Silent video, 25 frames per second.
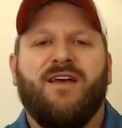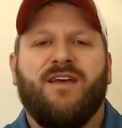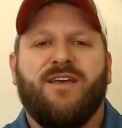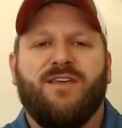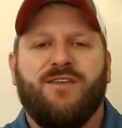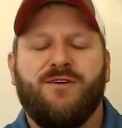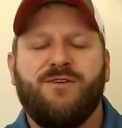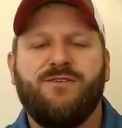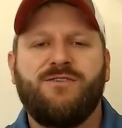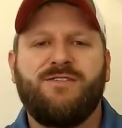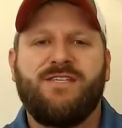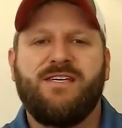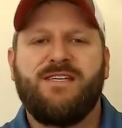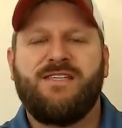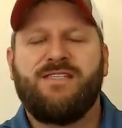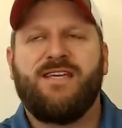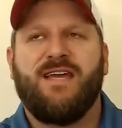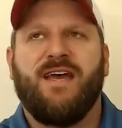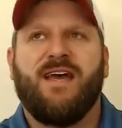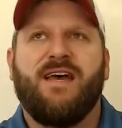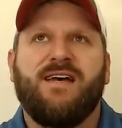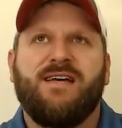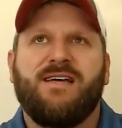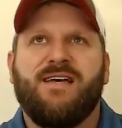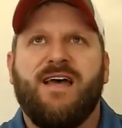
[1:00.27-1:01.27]
Use this
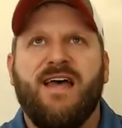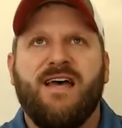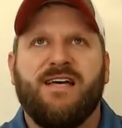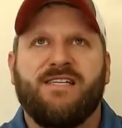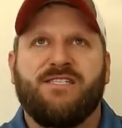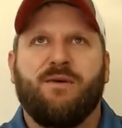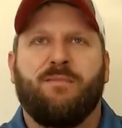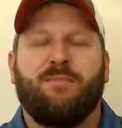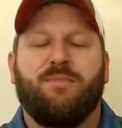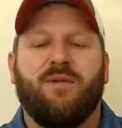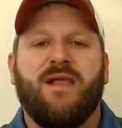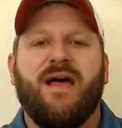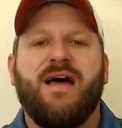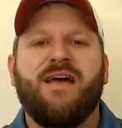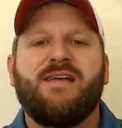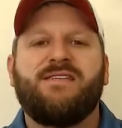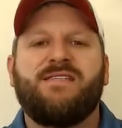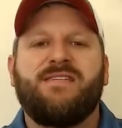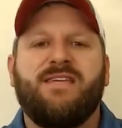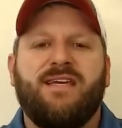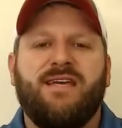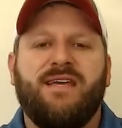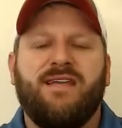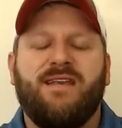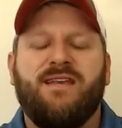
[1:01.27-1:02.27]
uh, as a
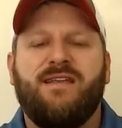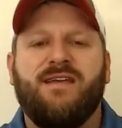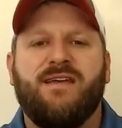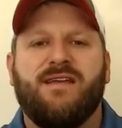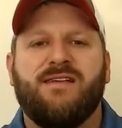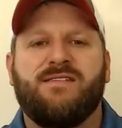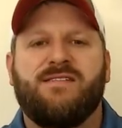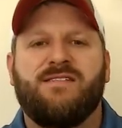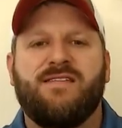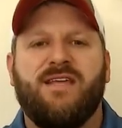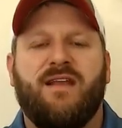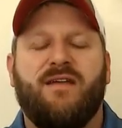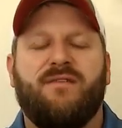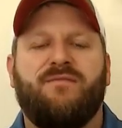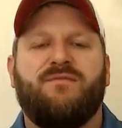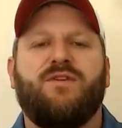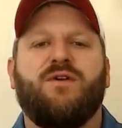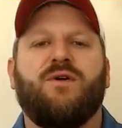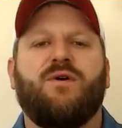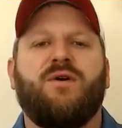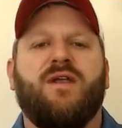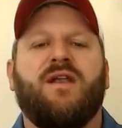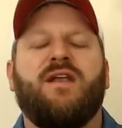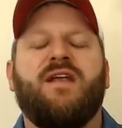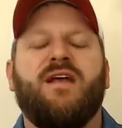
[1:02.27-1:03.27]
blessing instead of
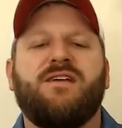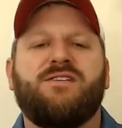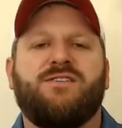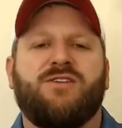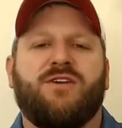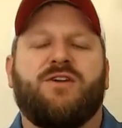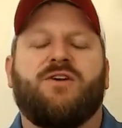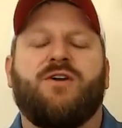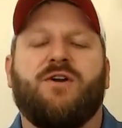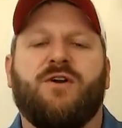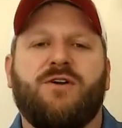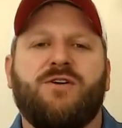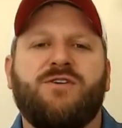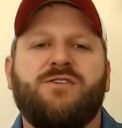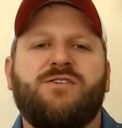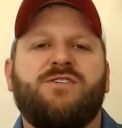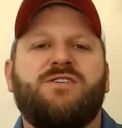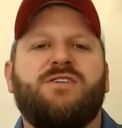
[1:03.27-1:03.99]
viewing it as a curse.